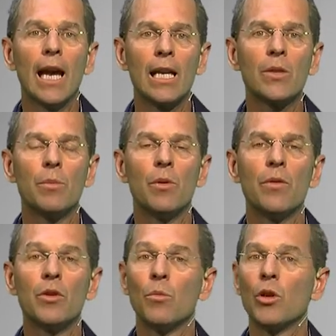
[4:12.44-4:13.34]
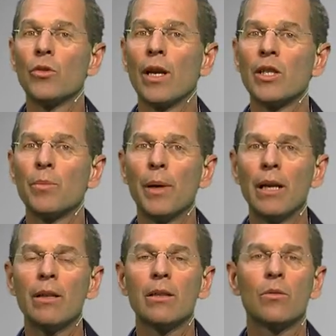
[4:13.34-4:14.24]
As we move into a more
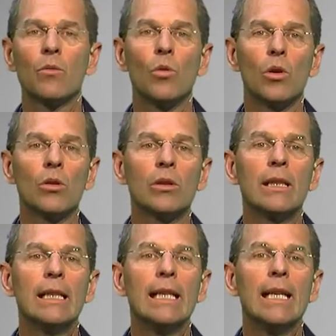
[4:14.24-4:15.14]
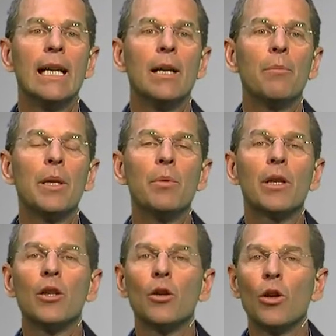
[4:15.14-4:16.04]
transparent world,
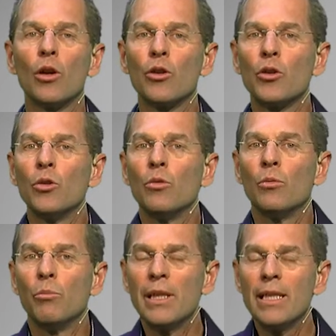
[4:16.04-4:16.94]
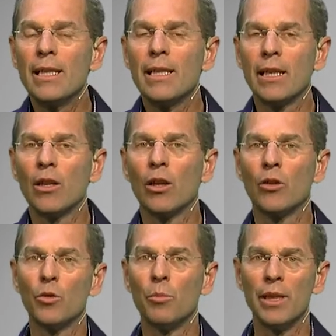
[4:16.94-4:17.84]
businesses
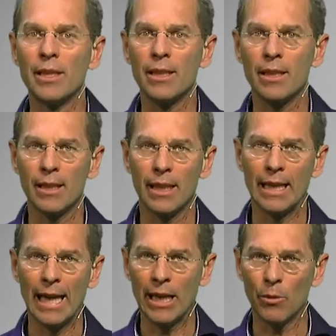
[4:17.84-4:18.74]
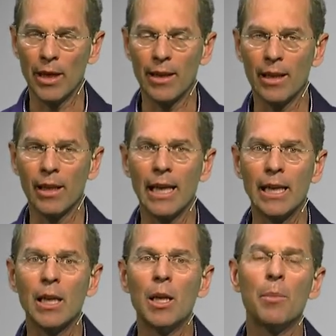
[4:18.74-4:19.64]
cannot do business in any way they'd
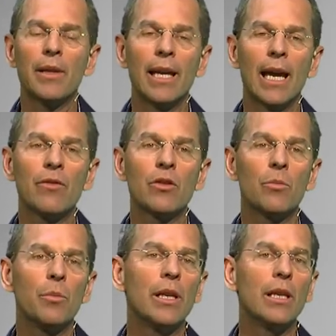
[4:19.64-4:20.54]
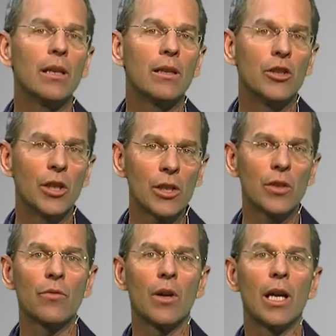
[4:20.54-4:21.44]
like, but they have to
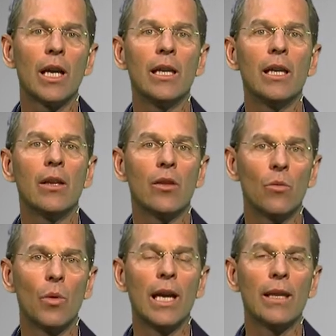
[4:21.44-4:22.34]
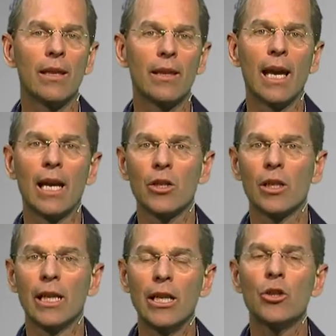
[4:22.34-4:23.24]
justify the way that they
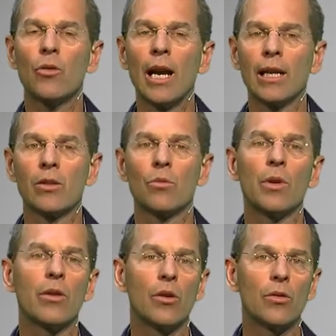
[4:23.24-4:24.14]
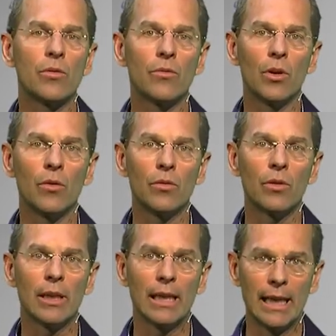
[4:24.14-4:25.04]
actually interact with those
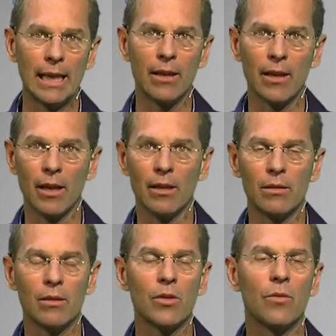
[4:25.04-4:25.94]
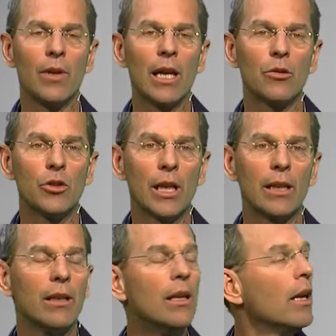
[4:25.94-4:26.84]
involved in their value
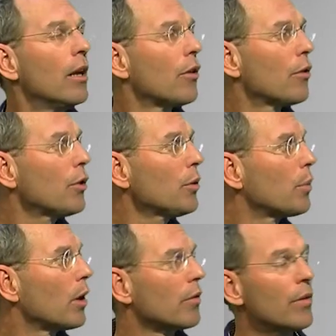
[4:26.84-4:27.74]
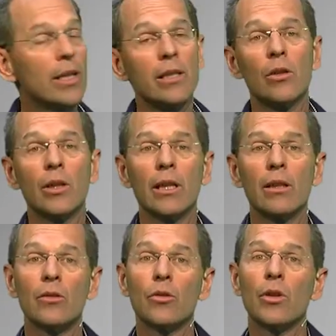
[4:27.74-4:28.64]
chain. The third part of it is
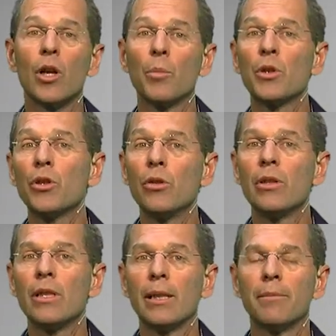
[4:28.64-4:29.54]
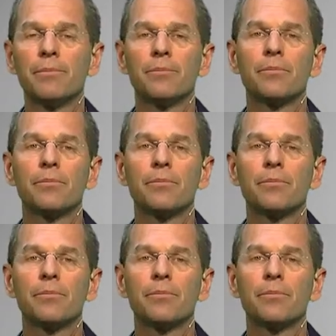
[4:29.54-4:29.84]
looking to the opportunity.